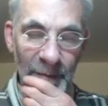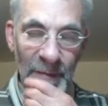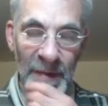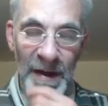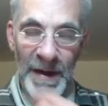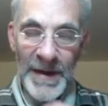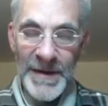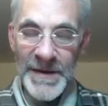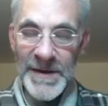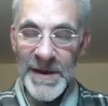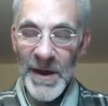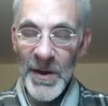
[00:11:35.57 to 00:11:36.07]

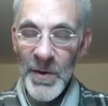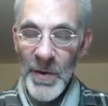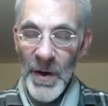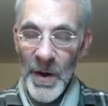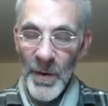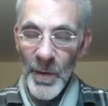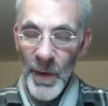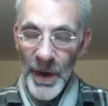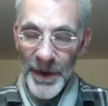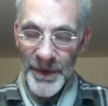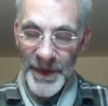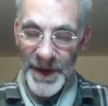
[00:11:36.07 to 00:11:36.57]
So
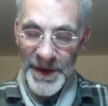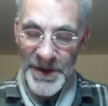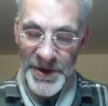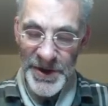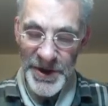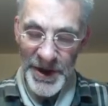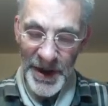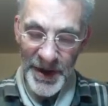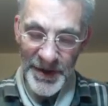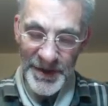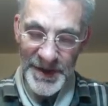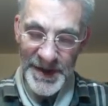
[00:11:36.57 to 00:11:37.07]
what this
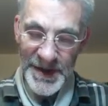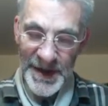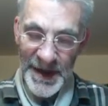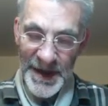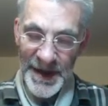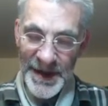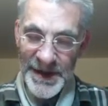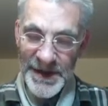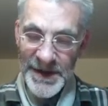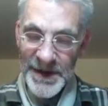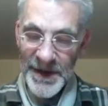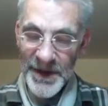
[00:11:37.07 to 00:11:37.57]
shows
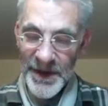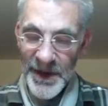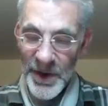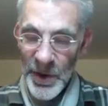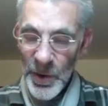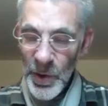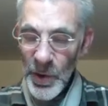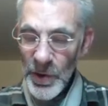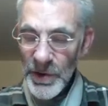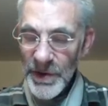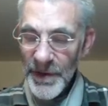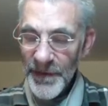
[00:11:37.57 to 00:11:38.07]
is that the
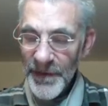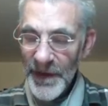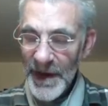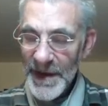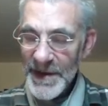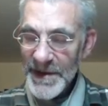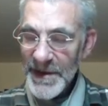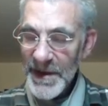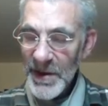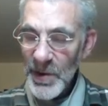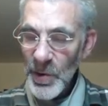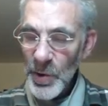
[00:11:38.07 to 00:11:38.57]
order of A
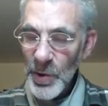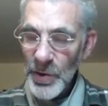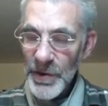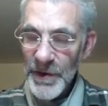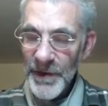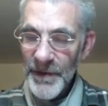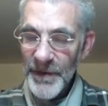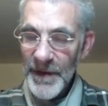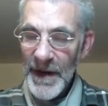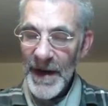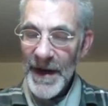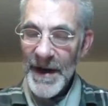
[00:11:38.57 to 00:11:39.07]
is the order
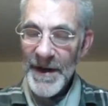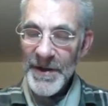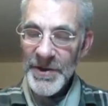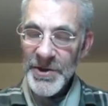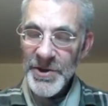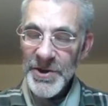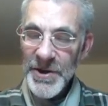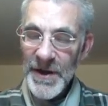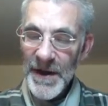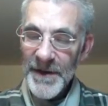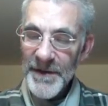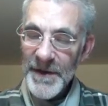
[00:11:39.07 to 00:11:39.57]
of
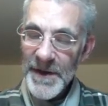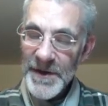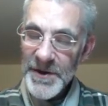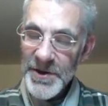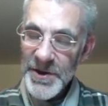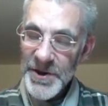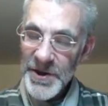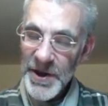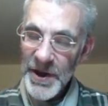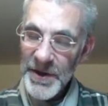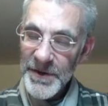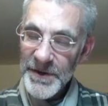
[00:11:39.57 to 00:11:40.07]
H, and this
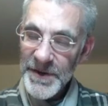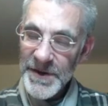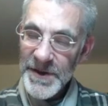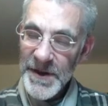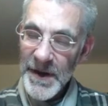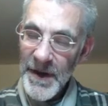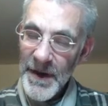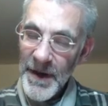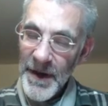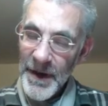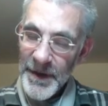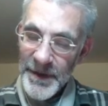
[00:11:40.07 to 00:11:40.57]
shows
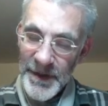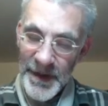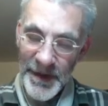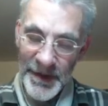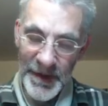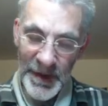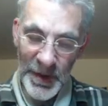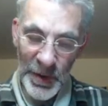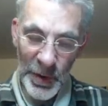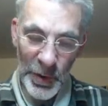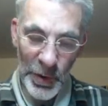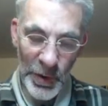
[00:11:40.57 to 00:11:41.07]
that
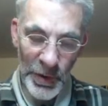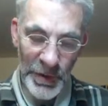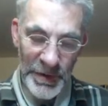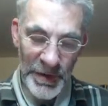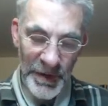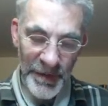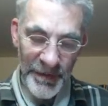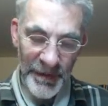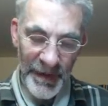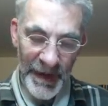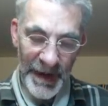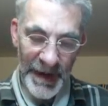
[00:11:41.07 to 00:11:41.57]
the
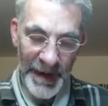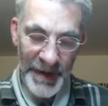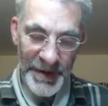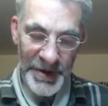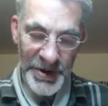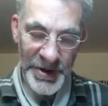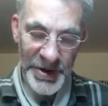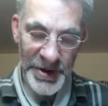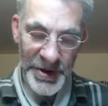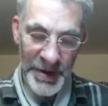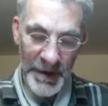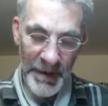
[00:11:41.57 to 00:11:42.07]
order of
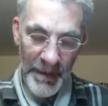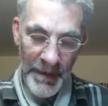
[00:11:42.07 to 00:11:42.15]
H